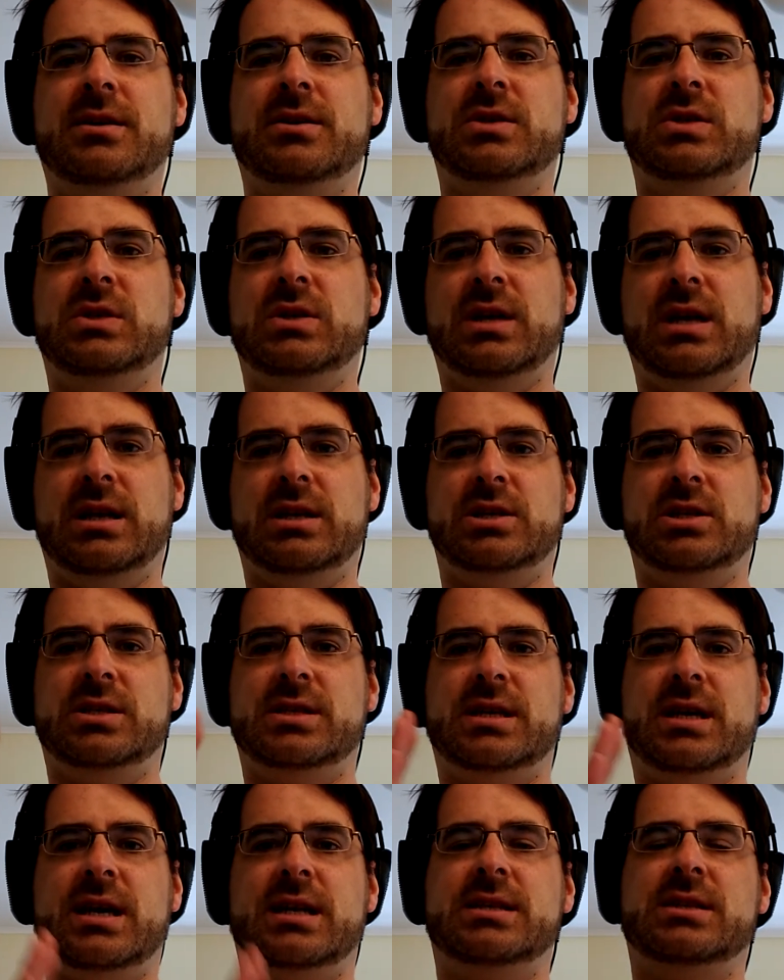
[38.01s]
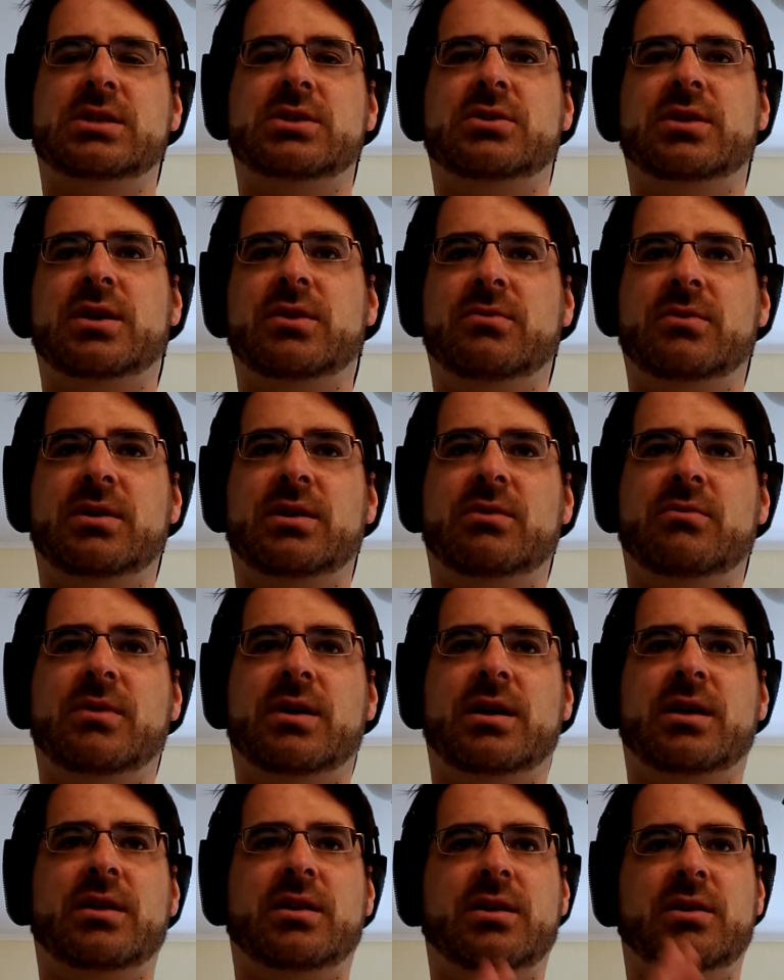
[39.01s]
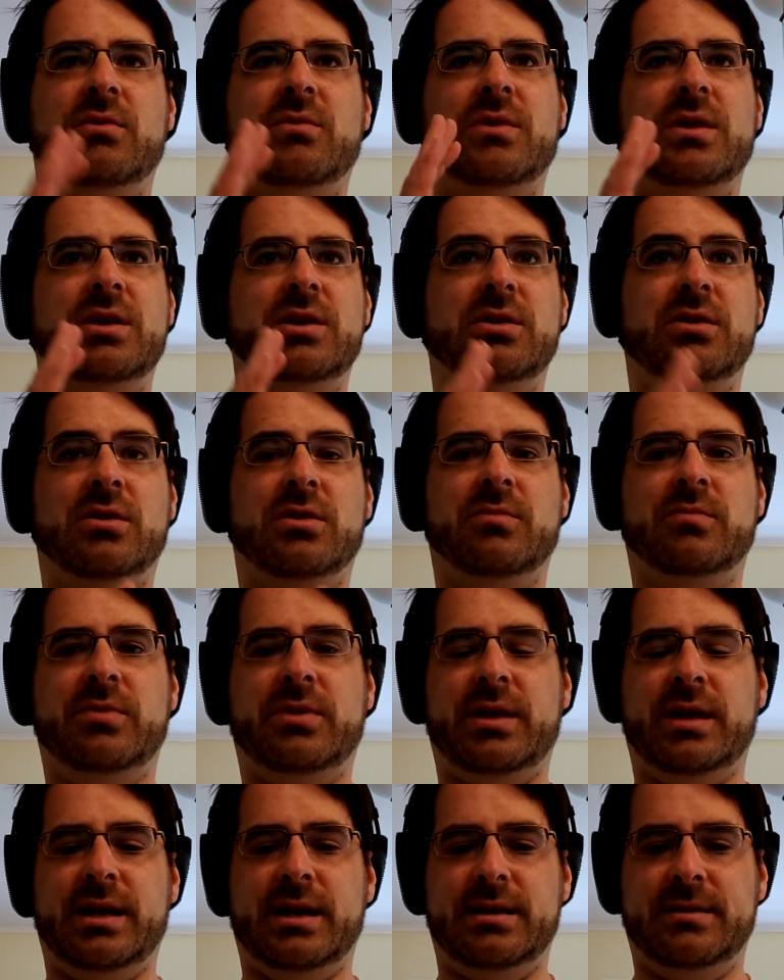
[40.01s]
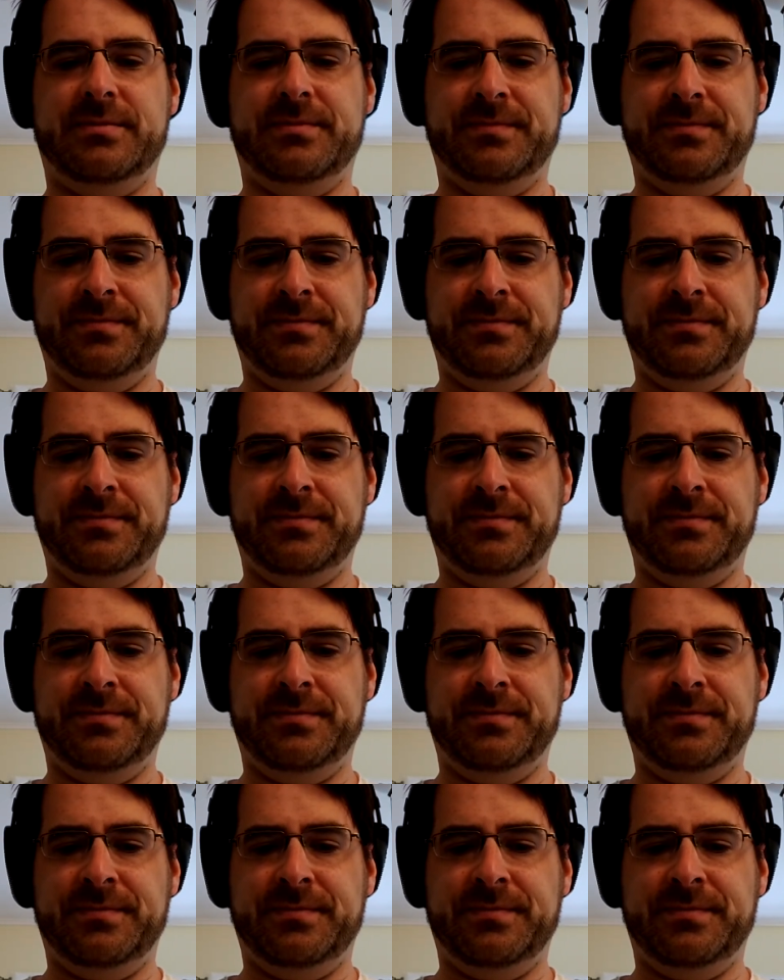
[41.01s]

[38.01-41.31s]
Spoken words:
So you got to just concentrate really well on what you're playing,